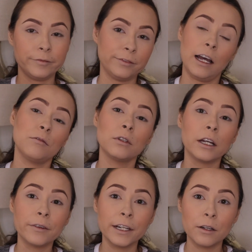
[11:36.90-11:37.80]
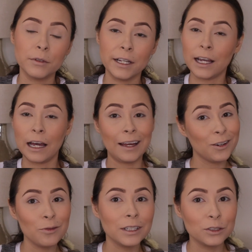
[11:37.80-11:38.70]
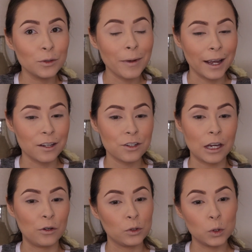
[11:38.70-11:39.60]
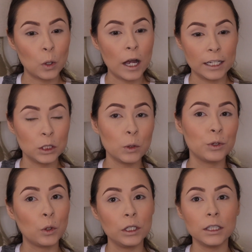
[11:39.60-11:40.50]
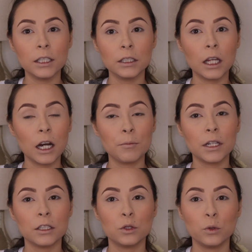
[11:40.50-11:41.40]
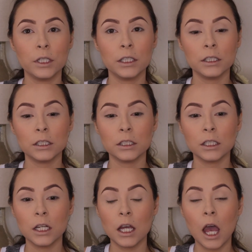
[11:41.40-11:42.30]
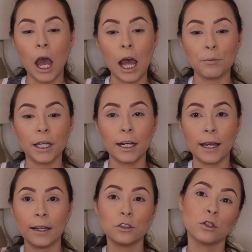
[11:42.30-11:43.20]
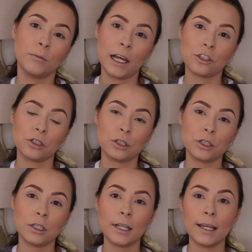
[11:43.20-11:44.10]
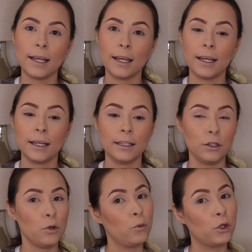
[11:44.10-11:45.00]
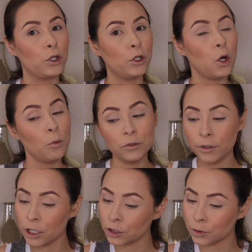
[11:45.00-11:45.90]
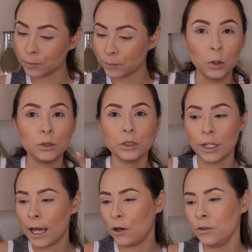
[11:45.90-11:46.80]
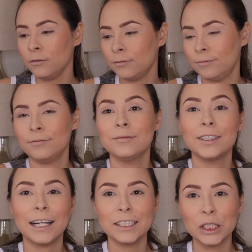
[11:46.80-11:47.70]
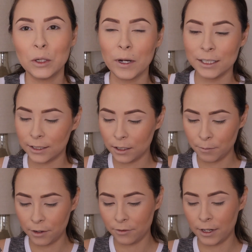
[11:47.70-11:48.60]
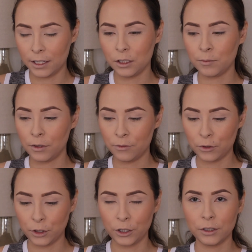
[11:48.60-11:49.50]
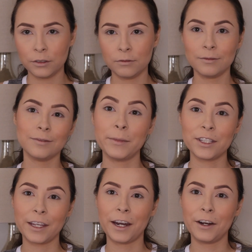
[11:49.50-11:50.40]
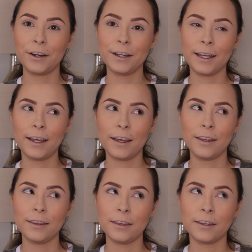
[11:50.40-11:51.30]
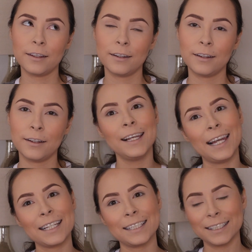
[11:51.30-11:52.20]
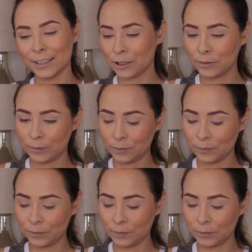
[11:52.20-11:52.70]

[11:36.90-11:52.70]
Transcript: if I have to get ready every day, I don't want to do my eyeshadow. So I don't. The only thing that I'm gonna do is I'm gonna add some lashes, and we're almost finished. Oh, so now you guys know I set my face before mascara and lashes.